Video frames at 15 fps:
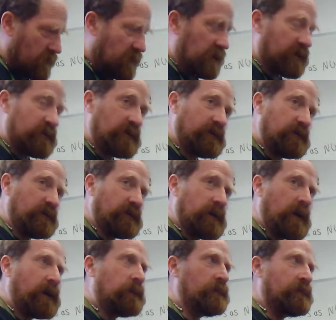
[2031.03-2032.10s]
Yes, that
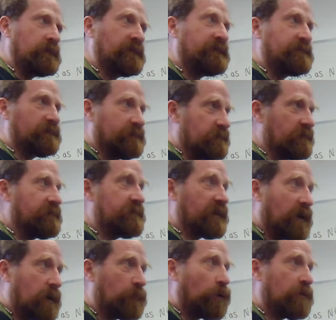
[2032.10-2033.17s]

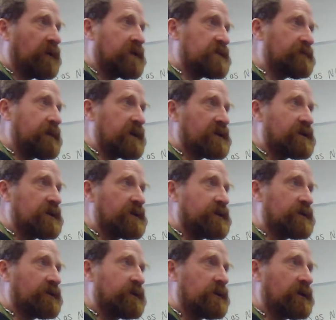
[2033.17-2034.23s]
far more
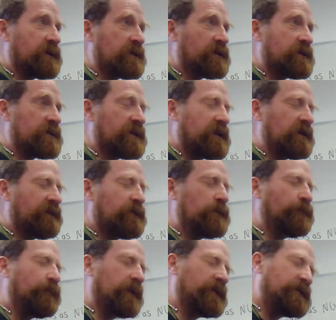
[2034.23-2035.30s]
expectation that if you
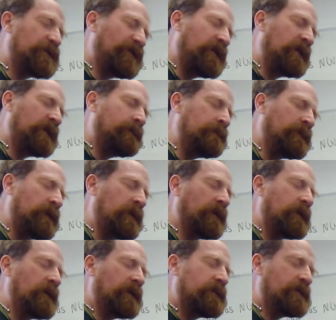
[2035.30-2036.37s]
bring shame
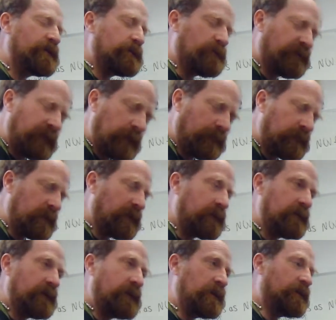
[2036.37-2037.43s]
to your family,
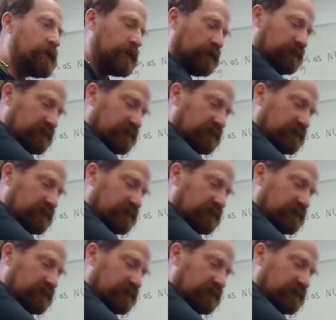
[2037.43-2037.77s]
then